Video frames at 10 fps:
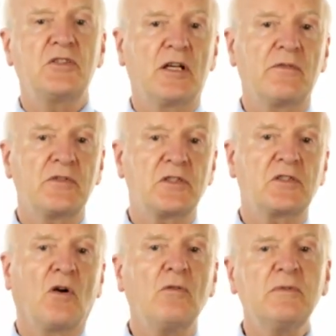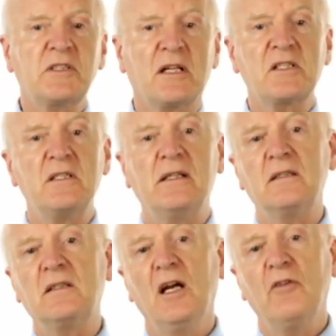services or results
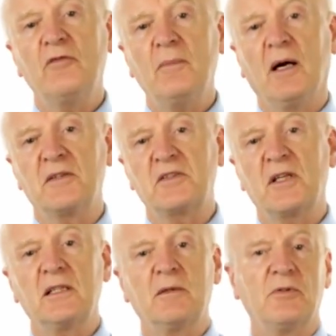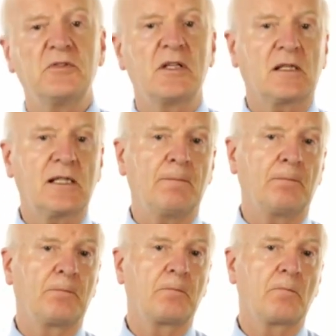needed from outside the project
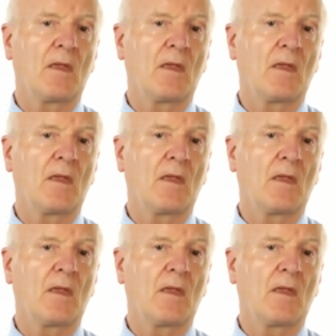team.